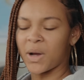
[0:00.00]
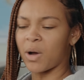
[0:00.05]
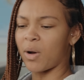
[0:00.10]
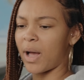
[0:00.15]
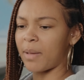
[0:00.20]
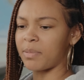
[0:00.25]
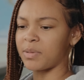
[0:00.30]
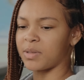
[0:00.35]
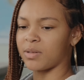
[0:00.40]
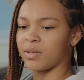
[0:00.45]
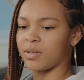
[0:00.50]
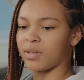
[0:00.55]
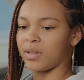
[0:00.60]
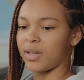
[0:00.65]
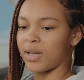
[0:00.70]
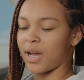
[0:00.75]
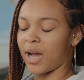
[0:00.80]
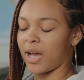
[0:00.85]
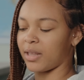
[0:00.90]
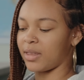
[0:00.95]
Oh,
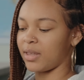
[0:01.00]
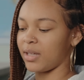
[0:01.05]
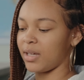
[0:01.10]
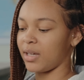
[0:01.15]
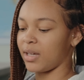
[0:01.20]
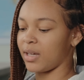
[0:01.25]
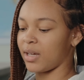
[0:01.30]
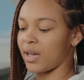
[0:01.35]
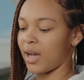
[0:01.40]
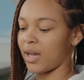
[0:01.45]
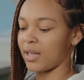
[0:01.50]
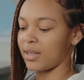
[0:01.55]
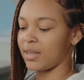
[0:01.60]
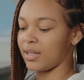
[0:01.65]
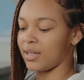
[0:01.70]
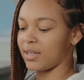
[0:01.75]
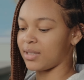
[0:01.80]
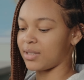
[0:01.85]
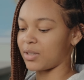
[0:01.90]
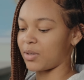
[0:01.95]
absolutely. I think
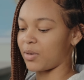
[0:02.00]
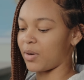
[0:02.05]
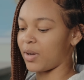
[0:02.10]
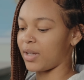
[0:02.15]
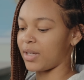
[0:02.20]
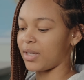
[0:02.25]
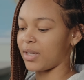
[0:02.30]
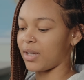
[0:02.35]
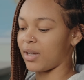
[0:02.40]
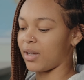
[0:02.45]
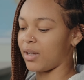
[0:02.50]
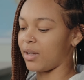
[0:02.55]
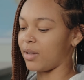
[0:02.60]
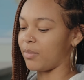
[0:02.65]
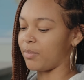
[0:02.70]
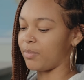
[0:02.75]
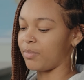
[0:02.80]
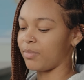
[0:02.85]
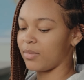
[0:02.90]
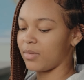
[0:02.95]
it's great
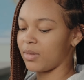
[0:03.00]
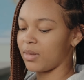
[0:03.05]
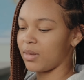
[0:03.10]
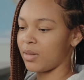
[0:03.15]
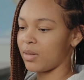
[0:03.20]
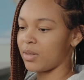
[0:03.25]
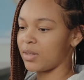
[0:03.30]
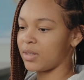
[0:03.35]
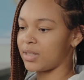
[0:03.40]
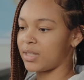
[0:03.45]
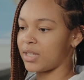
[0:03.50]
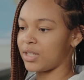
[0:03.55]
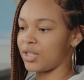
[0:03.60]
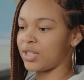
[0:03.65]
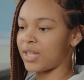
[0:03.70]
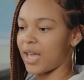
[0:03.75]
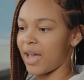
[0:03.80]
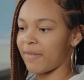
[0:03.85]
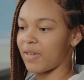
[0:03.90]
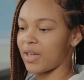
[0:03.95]
to
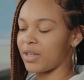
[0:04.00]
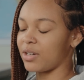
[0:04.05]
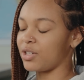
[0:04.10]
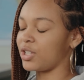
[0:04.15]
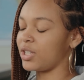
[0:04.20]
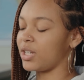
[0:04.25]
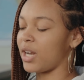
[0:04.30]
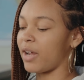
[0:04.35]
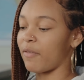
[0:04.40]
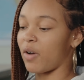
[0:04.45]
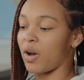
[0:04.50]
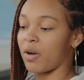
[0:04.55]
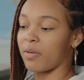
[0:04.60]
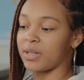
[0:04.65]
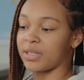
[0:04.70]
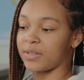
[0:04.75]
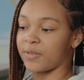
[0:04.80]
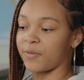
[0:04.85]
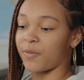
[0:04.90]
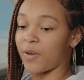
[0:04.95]
just have that energy, and I've
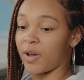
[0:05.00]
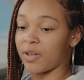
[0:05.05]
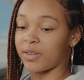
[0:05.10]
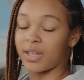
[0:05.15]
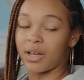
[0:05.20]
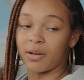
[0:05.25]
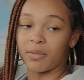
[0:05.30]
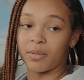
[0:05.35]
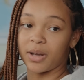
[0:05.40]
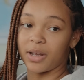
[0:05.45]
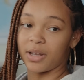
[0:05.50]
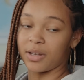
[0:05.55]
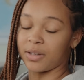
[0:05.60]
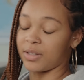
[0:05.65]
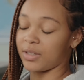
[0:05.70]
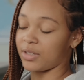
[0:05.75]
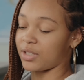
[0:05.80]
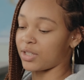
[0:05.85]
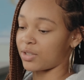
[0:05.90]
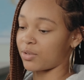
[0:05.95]
always felt that
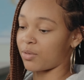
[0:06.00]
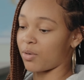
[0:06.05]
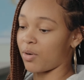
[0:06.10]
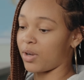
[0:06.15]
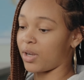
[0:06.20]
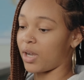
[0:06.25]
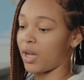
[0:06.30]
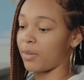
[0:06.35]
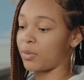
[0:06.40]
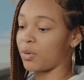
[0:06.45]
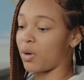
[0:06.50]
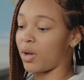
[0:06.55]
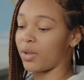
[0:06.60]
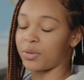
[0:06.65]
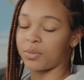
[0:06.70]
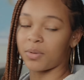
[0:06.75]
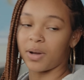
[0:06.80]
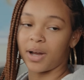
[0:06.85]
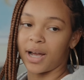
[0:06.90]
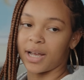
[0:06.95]
way just growing up all
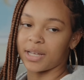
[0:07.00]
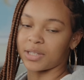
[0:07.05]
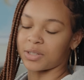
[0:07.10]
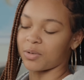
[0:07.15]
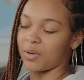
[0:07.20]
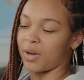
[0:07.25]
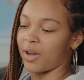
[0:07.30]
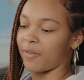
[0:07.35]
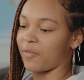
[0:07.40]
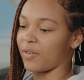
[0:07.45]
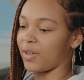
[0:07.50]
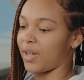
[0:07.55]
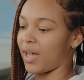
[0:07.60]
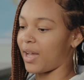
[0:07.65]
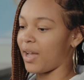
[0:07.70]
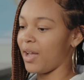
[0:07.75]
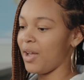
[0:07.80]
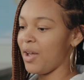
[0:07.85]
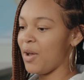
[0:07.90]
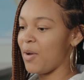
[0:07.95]
throughout high school. I feel
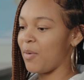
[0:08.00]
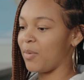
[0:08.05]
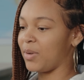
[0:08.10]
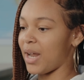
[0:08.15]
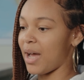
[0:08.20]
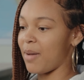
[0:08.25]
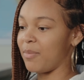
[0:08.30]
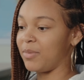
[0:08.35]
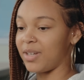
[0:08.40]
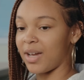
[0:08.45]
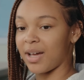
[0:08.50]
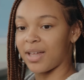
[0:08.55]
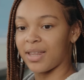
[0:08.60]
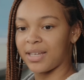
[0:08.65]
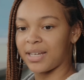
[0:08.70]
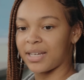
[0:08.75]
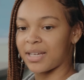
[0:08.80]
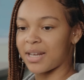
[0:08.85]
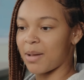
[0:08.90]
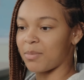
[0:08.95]
like when I'm
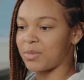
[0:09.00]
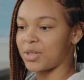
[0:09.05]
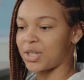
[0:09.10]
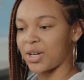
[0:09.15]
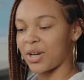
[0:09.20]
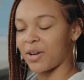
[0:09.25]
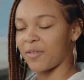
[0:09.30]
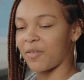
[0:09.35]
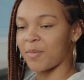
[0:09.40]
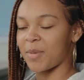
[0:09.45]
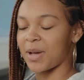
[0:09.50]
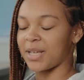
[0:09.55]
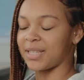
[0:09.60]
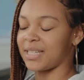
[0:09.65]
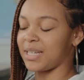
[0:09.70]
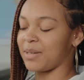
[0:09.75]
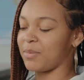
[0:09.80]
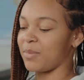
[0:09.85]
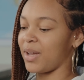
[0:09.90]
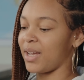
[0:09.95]
yelling and I'm cheering for my
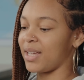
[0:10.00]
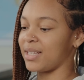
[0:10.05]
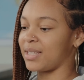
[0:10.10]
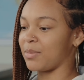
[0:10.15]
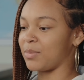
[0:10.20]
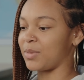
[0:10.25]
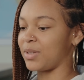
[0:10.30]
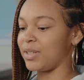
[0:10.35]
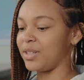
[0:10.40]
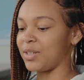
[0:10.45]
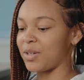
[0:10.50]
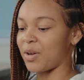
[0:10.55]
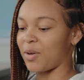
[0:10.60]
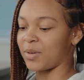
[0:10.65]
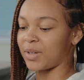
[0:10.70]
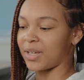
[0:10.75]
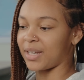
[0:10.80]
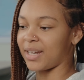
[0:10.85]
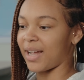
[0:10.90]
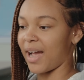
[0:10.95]
teammates, I'm,
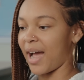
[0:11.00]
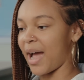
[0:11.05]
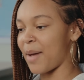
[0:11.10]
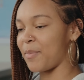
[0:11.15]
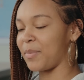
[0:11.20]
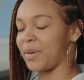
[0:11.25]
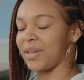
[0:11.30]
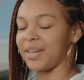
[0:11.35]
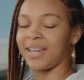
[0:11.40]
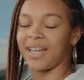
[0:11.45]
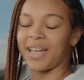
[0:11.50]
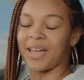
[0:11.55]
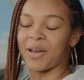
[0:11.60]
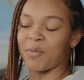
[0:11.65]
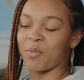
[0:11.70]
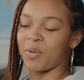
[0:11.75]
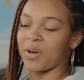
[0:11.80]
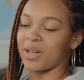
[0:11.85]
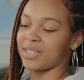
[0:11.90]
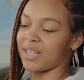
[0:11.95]
getting hype, I'm getting
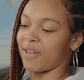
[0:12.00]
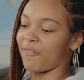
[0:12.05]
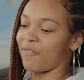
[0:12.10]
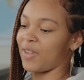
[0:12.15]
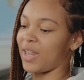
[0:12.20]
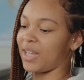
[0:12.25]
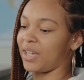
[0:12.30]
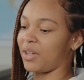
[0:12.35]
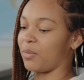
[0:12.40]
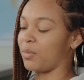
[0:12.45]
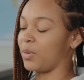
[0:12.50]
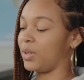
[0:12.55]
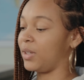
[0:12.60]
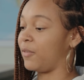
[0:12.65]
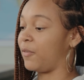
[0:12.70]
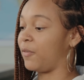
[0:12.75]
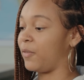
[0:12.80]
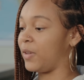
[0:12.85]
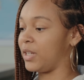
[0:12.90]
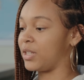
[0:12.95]
and-ones, I feel like it
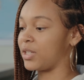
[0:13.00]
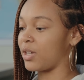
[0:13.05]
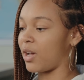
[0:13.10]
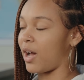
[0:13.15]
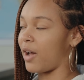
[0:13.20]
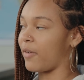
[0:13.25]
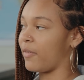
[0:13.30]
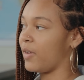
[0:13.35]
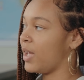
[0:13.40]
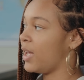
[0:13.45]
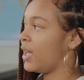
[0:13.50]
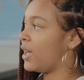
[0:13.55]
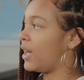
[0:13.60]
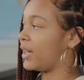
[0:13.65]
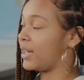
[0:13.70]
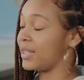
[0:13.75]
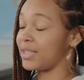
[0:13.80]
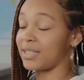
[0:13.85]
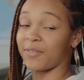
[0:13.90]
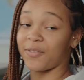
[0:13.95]
really feeds off.
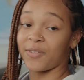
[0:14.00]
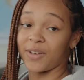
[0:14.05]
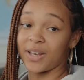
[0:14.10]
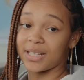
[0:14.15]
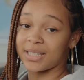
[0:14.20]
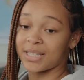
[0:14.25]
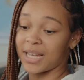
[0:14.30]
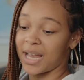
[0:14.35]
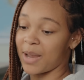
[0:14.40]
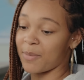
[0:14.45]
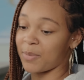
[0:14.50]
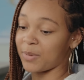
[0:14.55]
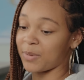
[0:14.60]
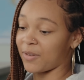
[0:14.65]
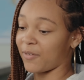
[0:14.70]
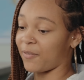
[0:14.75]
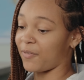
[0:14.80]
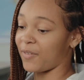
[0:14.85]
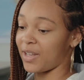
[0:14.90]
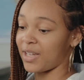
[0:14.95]
It gets the fans hype, and
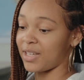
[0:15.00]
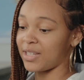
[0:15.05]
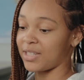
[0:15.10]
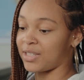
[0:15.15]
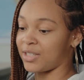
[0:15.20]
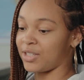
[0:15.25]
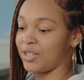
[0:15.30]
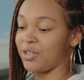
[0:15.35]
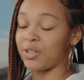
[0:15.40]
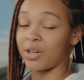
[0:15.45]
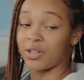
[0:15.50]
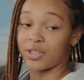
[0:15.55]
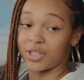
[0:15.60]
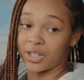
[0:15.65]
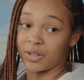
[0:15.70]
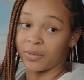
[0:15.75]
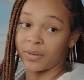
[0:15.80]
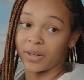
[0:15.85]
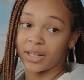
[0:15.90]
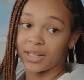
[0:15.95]
the fans,
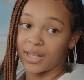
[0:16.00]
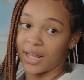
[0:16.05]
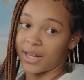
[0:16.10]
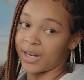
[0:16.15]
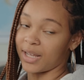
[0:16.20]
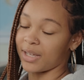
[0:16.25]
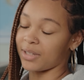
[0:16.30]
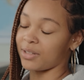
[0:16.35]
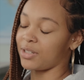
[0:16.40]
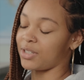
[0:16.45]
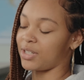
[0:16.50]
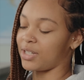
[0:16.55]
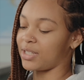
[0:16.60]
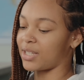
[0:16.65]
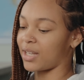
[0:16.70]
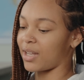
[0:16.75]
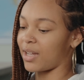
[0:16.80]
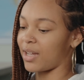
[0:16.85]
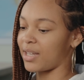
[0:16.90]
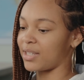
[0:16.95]
generate a lot of energy
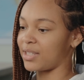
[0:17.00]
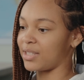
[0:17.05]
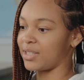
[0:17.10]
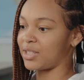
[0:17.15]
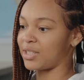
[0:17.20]
to us, and